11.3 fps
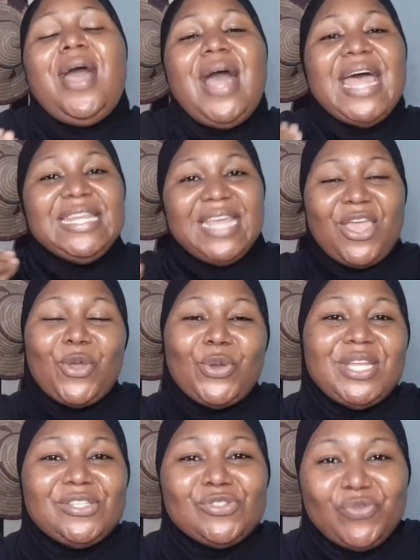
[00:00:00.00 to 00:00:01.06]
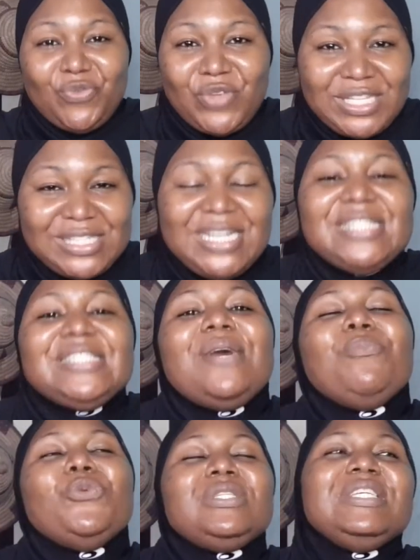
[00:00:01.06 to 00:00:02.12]
anionic surfactants that
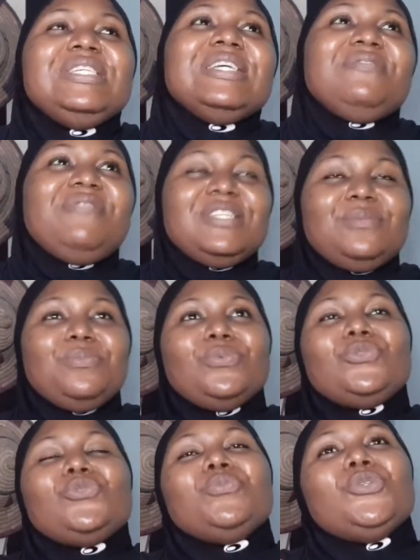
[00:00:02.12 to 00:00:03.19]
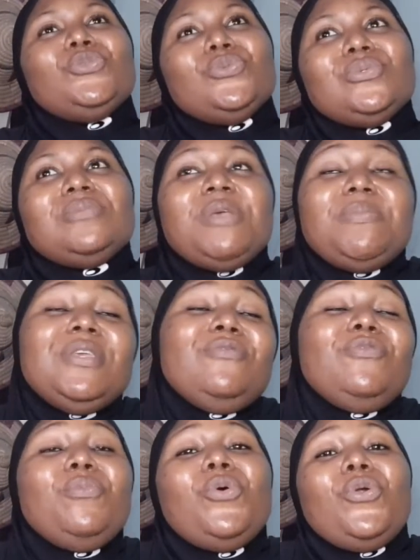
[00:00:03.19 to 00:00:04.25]
mostly is advisable to be used maybe
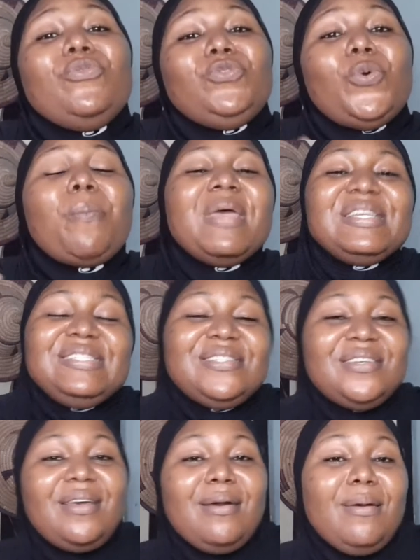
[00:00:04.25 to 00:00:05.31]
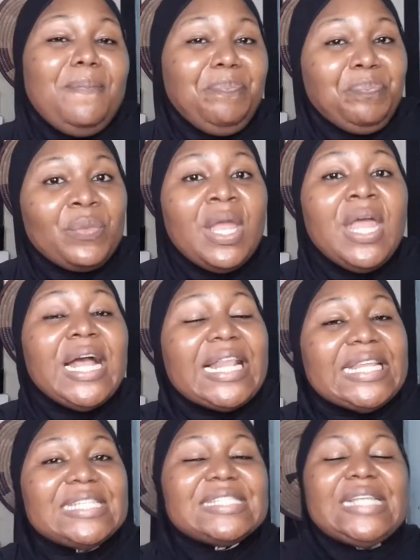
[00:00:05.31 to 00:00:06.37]
for more of domestic
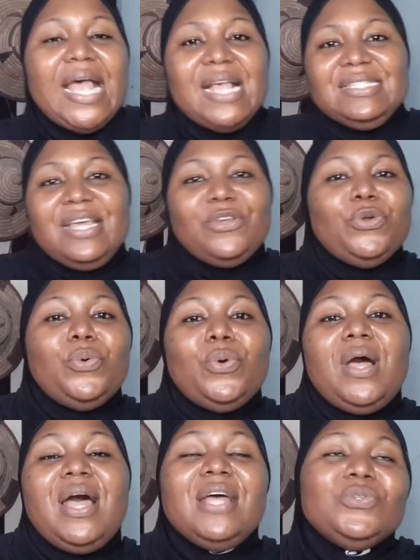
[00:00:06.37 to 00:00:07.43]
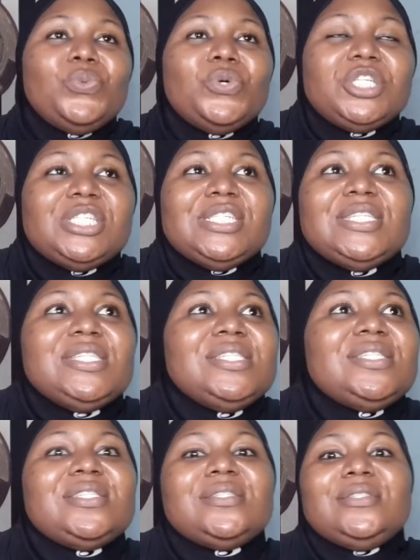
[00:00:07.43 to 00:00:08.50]
cleansers like your hand
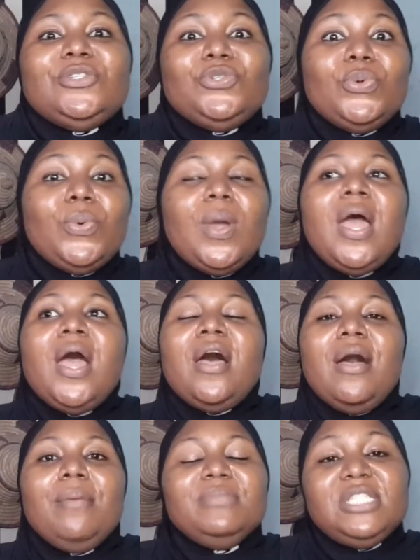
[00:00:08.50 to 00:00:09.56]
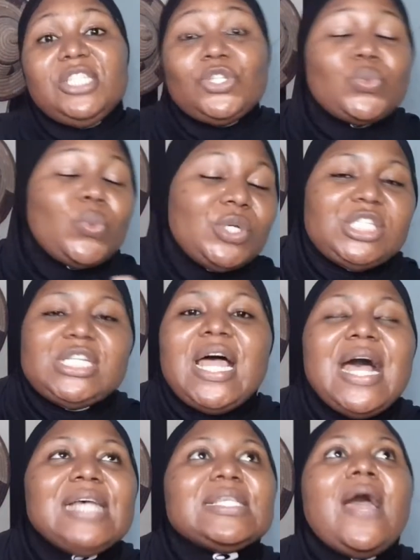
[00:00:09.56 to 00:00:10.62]
washes, you know,
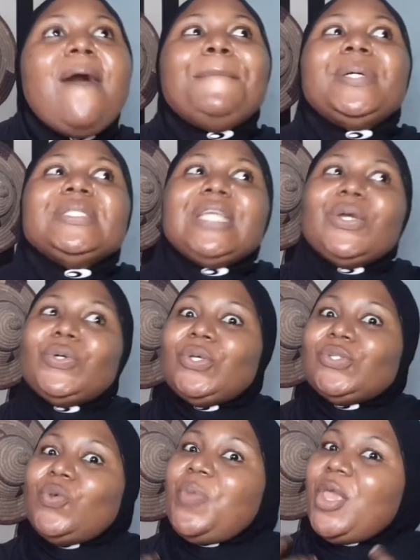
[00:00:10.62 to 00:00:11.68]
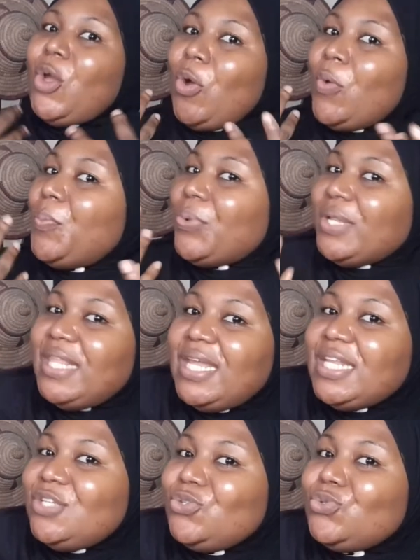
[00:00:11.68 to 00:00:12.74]
dishwashers, but they could also be
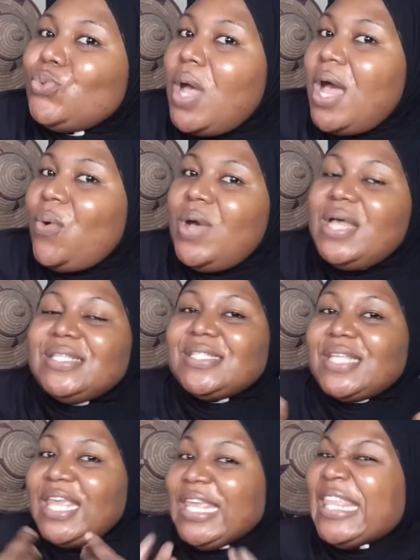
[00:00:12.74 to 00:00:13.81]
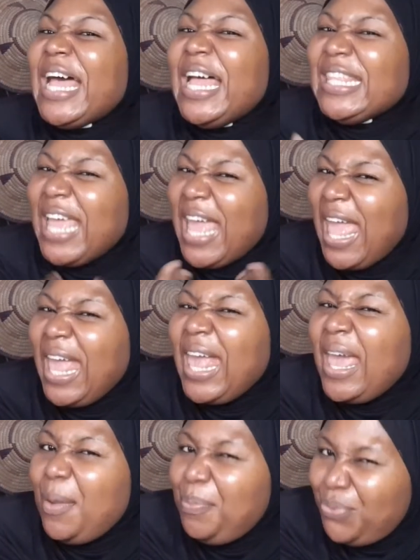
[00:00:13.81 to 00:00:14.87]
incorporated into our skin and hair
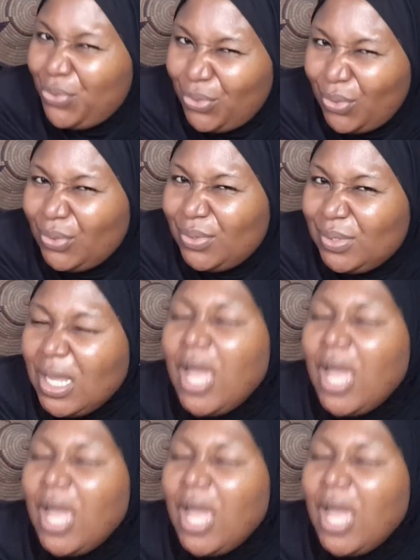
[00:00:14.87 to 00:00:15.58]
care products.